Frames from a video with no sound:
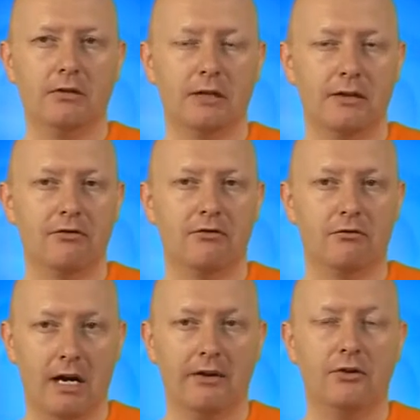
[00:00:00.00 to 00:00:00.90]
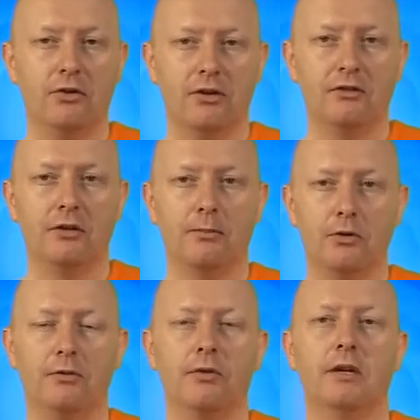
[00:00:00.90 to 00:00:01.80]
could give rise to such a
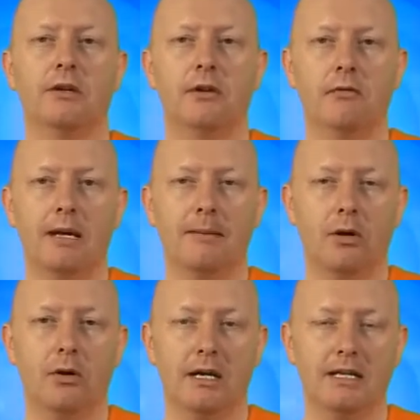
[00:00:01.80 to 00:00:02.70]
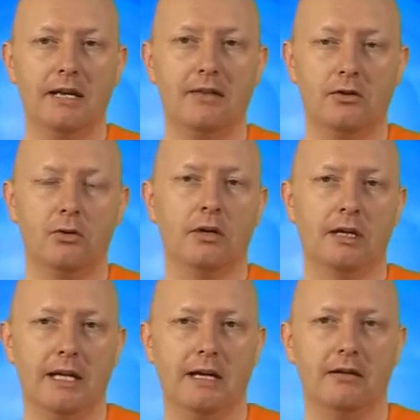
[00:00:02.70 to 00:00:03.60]
beautiful thing as a rainbow, and yet the two are
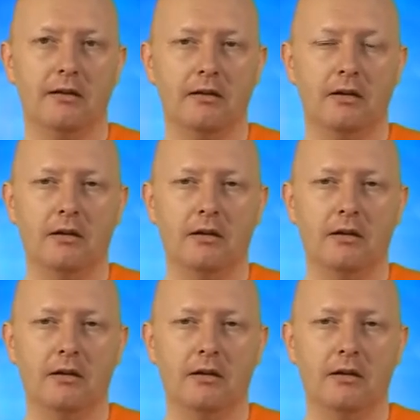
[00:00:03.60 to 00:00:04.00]
connected.